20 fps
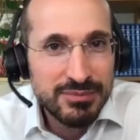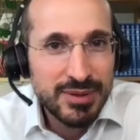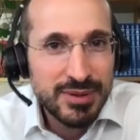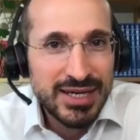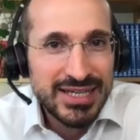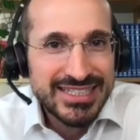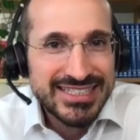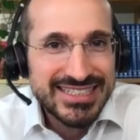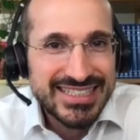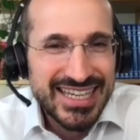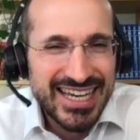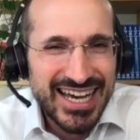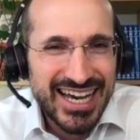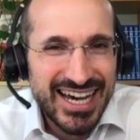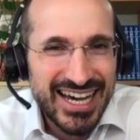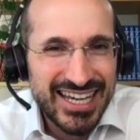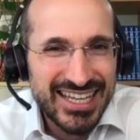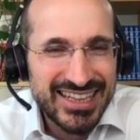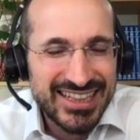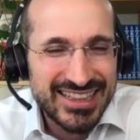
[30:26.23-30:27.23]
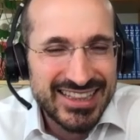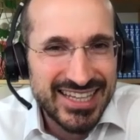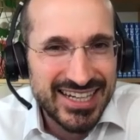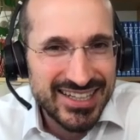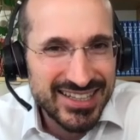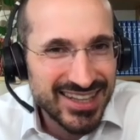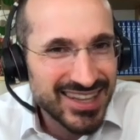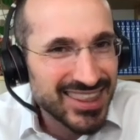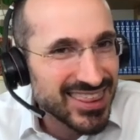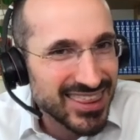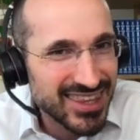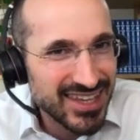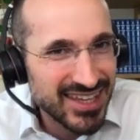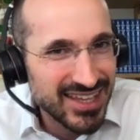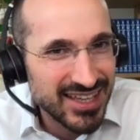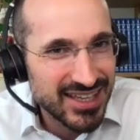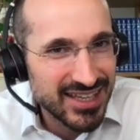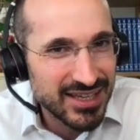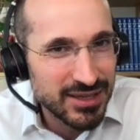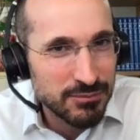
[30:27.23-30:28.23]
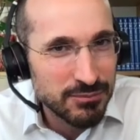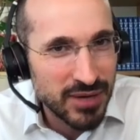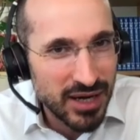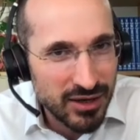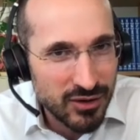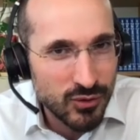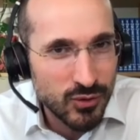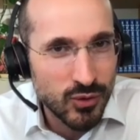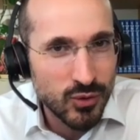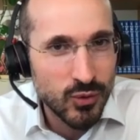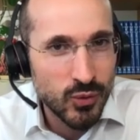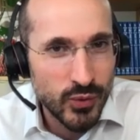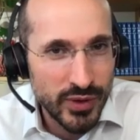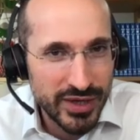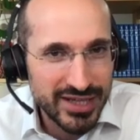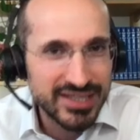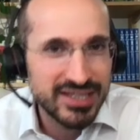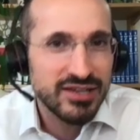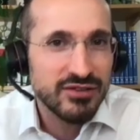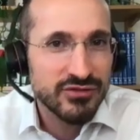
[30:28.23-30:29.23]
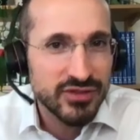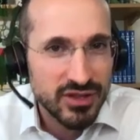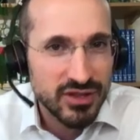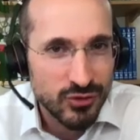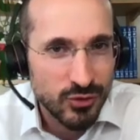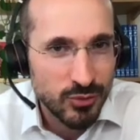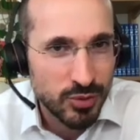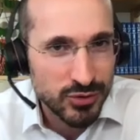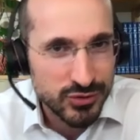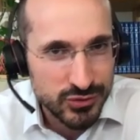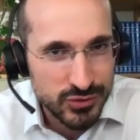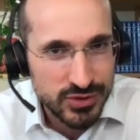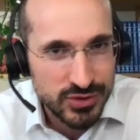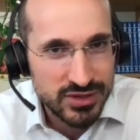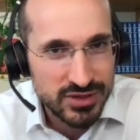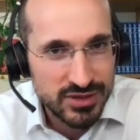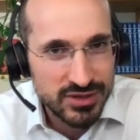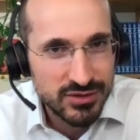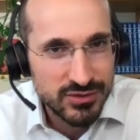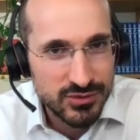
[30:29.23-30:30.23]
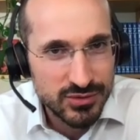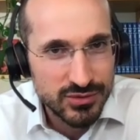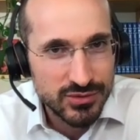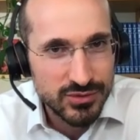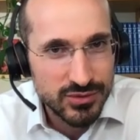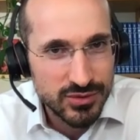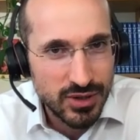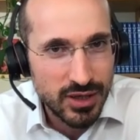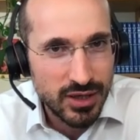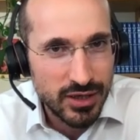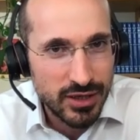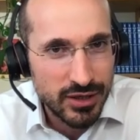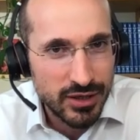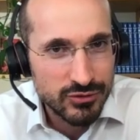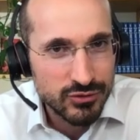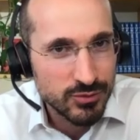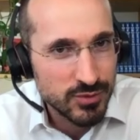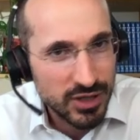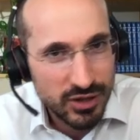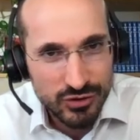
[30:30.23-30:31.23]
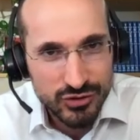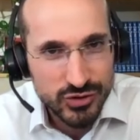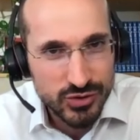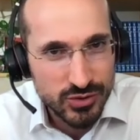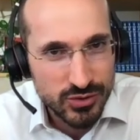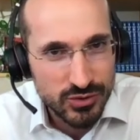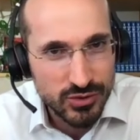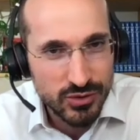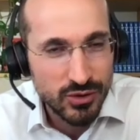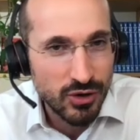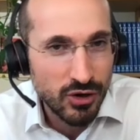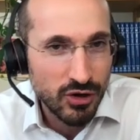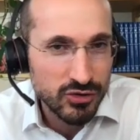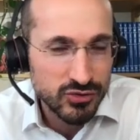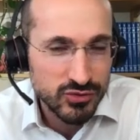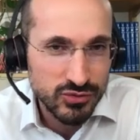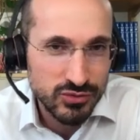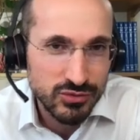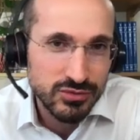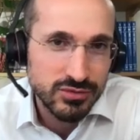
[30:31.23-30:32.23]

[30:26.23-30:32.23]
But I don't think Macron will give this opportunity to Mélenchon or